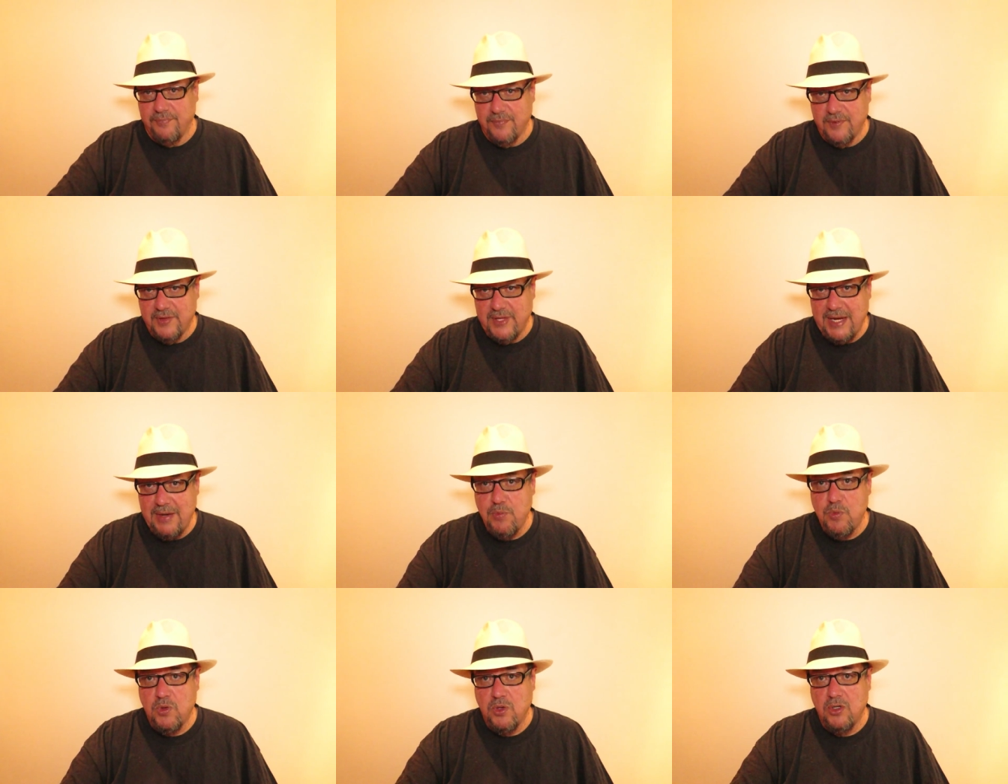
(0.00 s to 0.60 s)

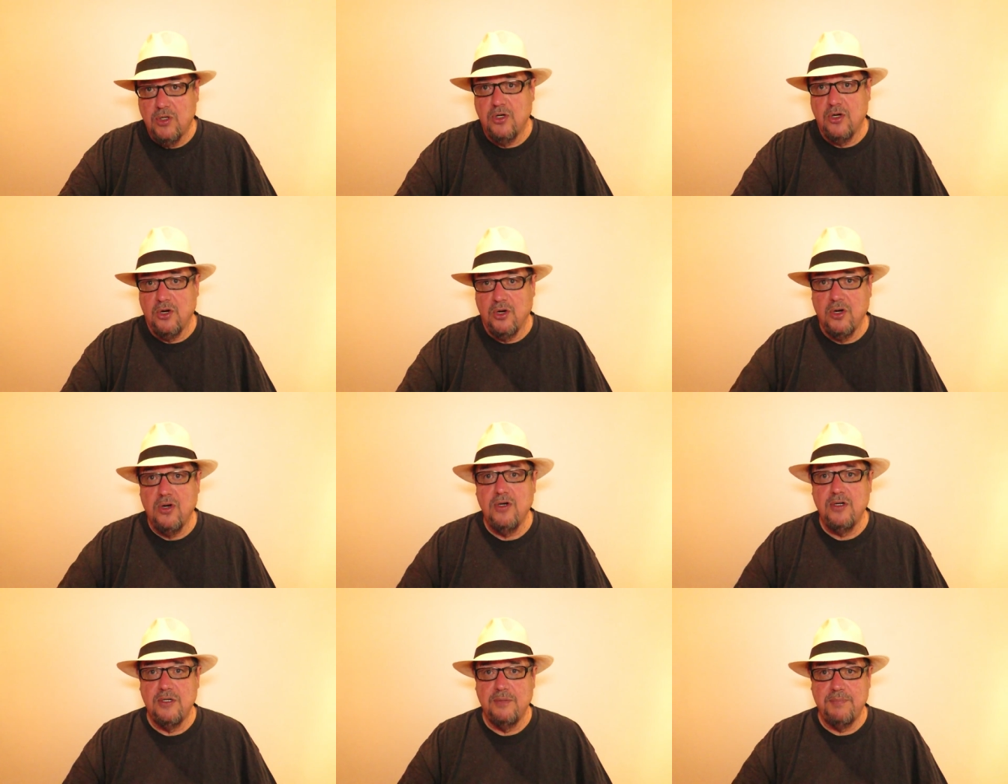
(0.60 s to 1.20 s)
They weren't
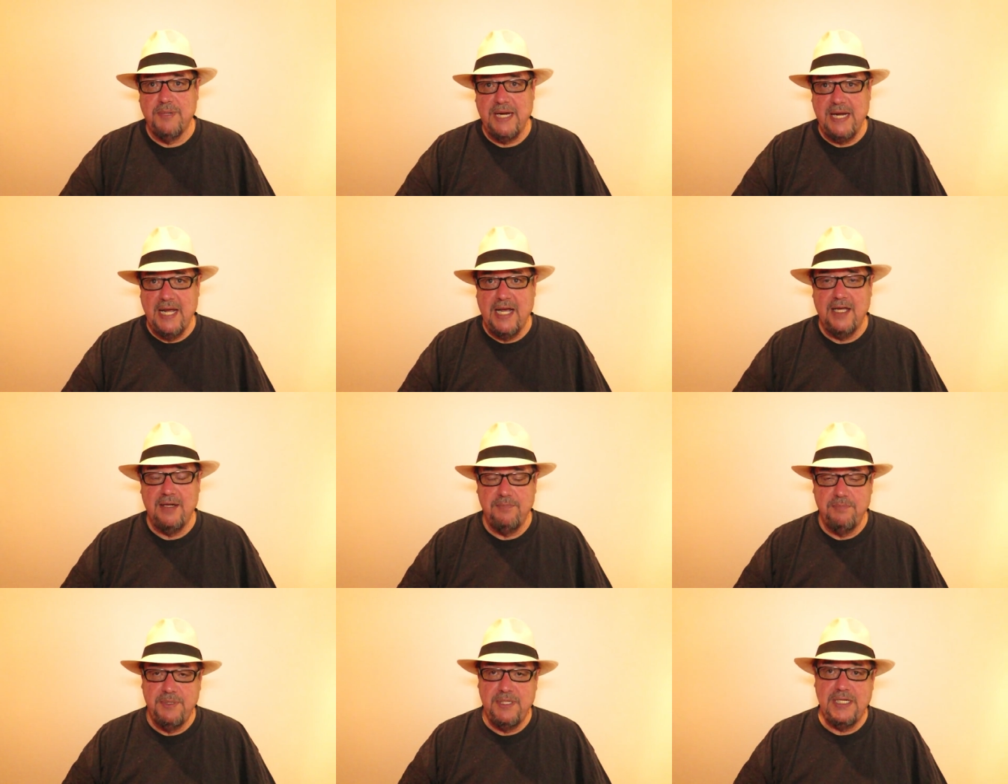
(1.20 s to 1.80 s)
hurt
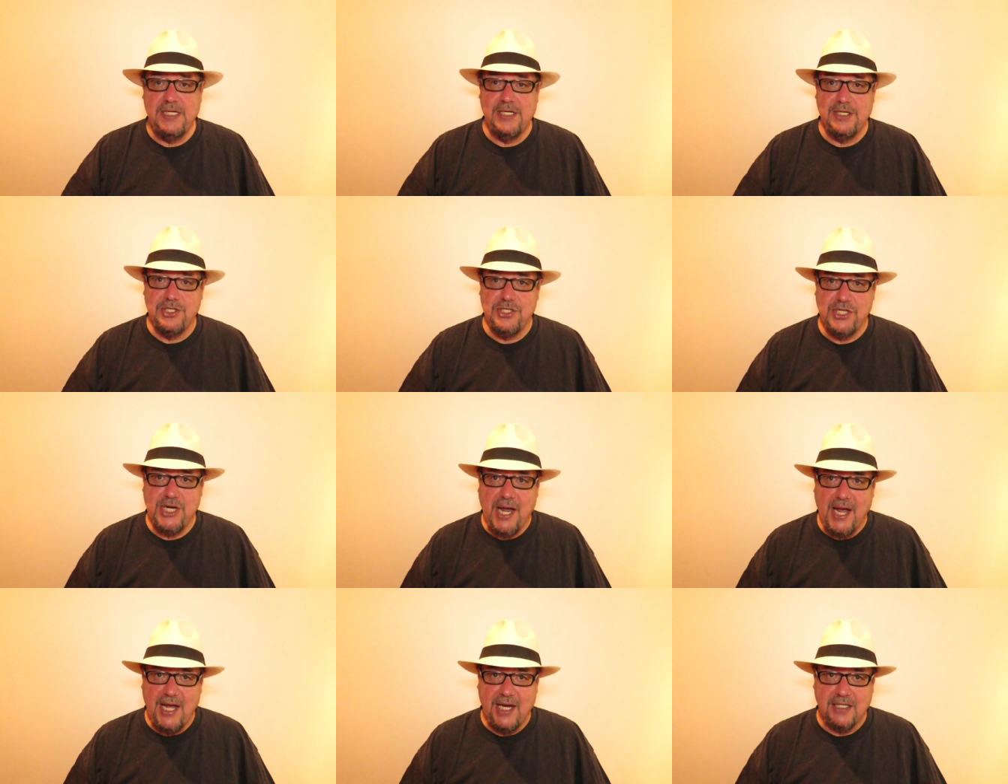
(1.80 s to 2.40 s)
beyond being
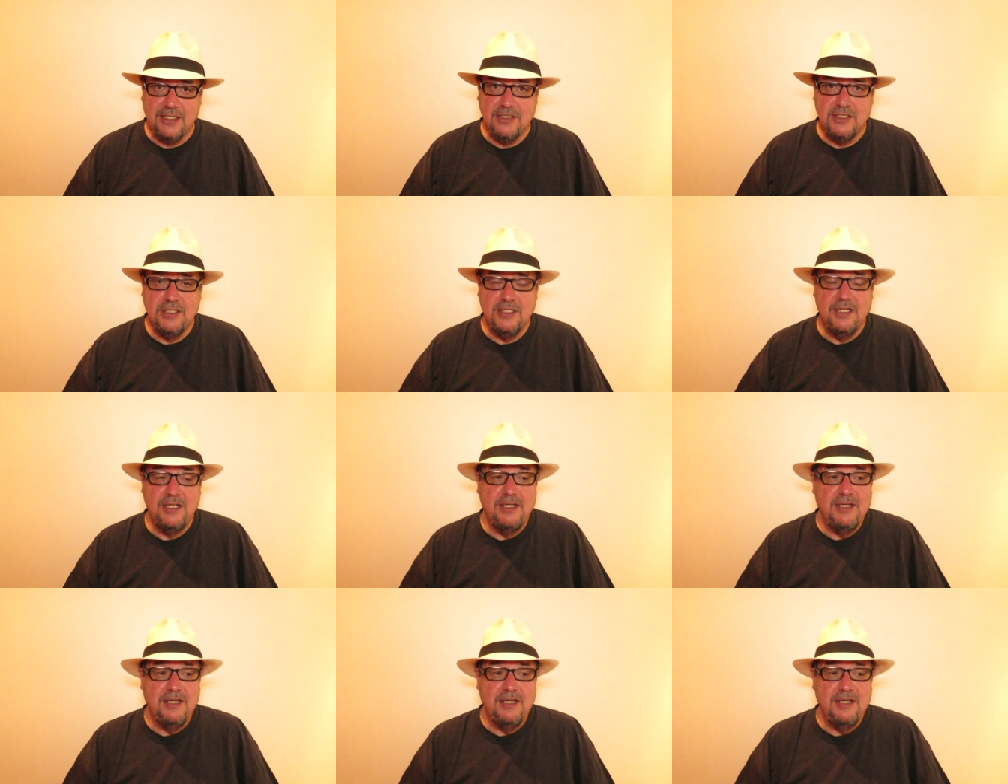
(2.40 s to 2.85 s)
shocked.